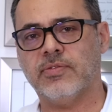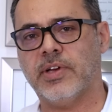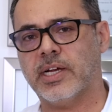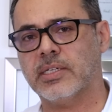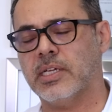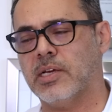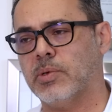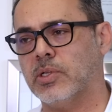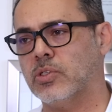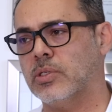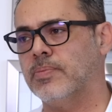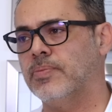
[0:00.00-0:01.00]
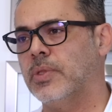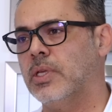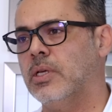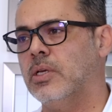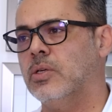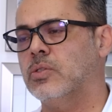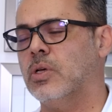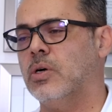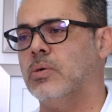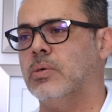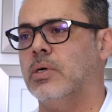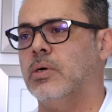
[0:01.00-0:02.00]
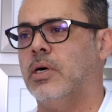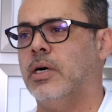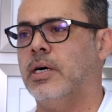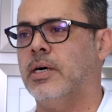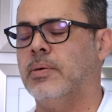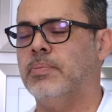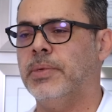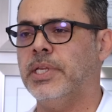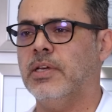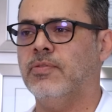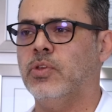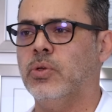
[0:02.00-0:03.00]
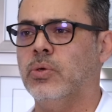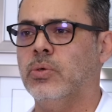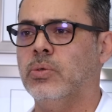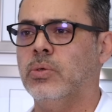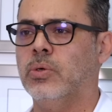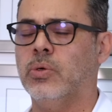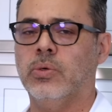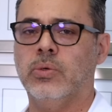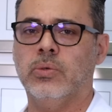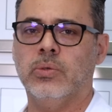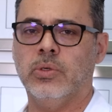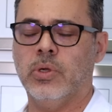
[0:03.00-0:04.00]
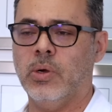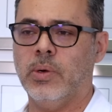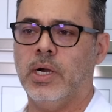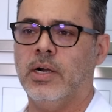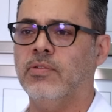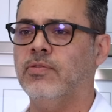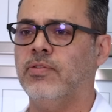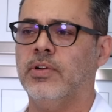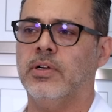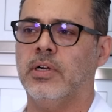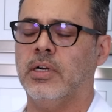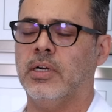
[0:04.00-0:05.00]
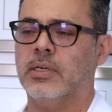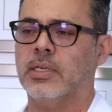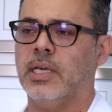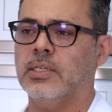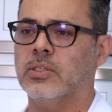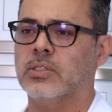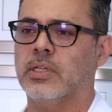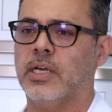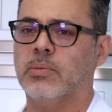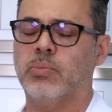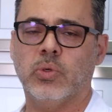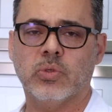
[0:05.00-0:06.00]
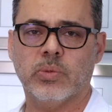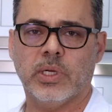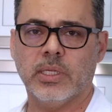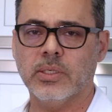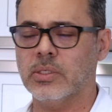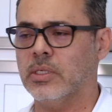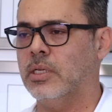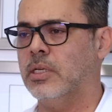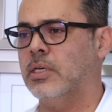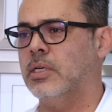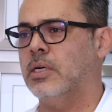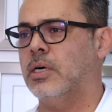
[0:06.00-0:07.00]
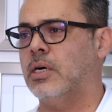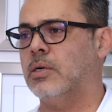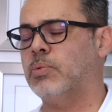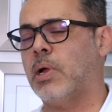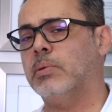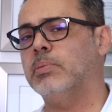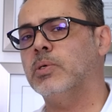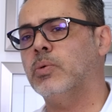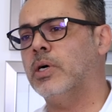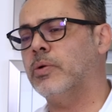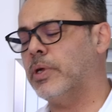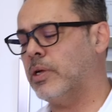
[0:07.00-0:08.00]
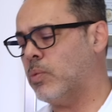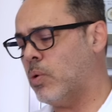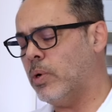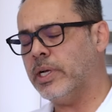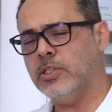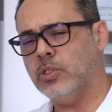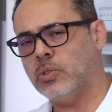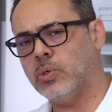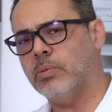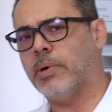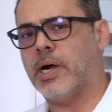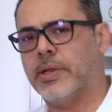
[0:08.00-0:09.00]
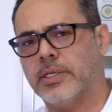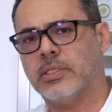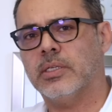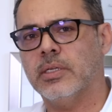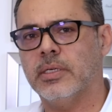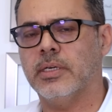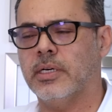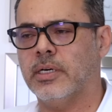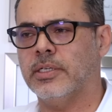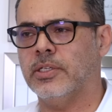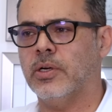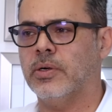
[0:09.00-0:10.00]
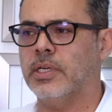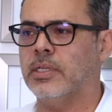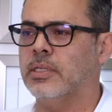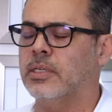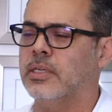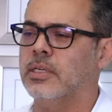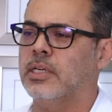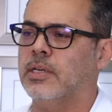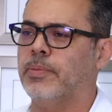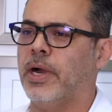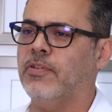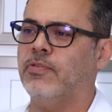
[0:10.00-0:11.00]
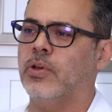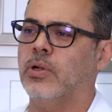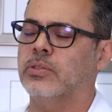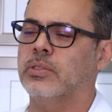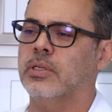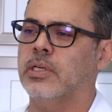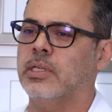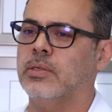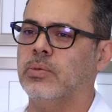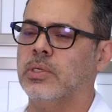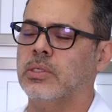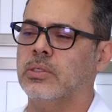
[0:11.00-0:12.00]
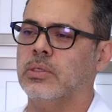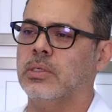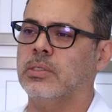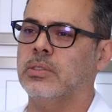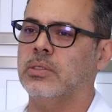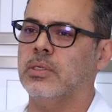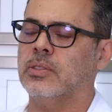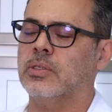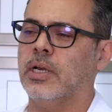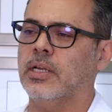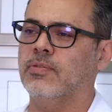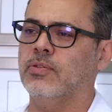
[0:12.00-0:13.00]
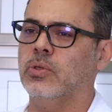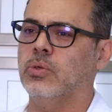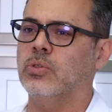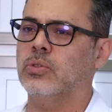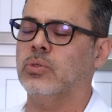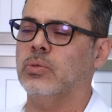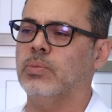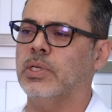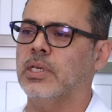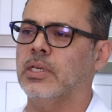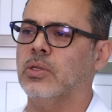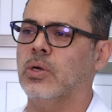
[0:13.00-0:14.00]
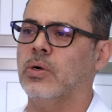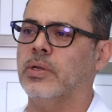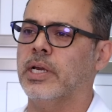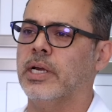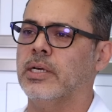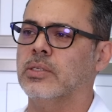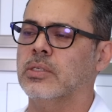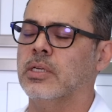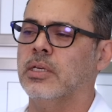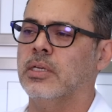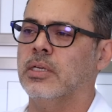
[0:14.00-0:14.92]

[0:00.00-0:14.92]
in fact damaged. So uh, many of you who know of uh, cases like Bruce Willis are probably wondering, well, what can you do about it? Uh, you know, in, in my field, it, it, it's, it's kind of used to being known as